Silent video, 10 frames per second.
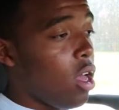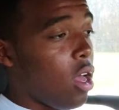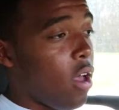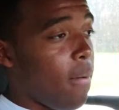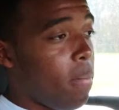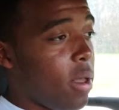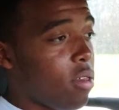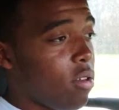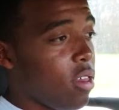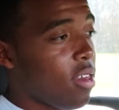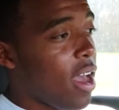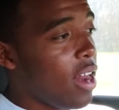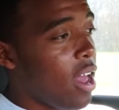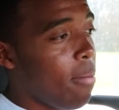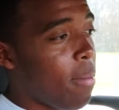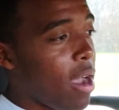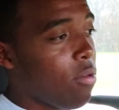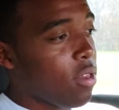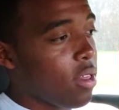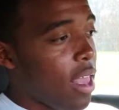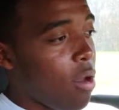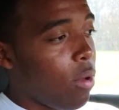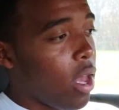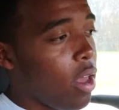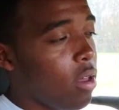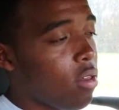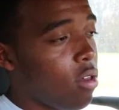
But so this is kind of backwards in that way.